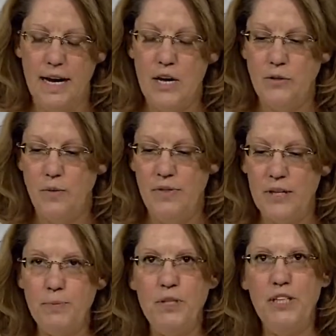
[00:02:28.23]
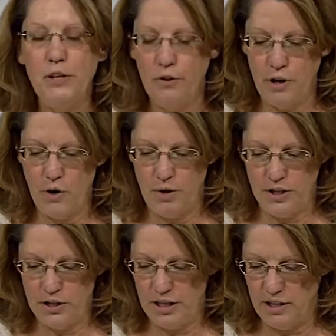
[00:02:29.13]
So this particular
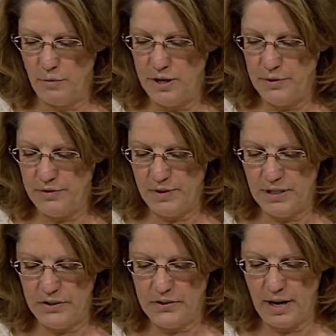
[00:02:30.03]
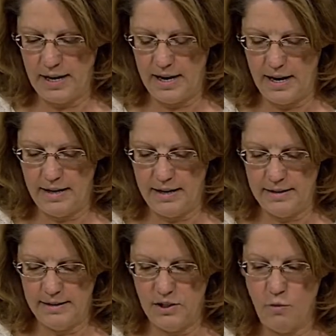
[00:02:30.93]
coding sheet that we use for this study
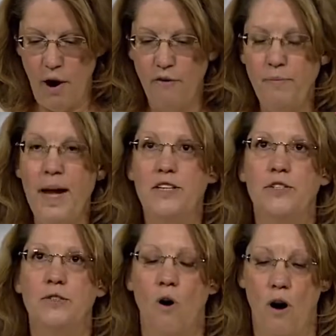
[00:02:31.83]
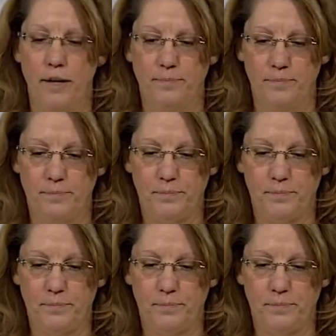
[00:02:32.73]
is 12 pages long.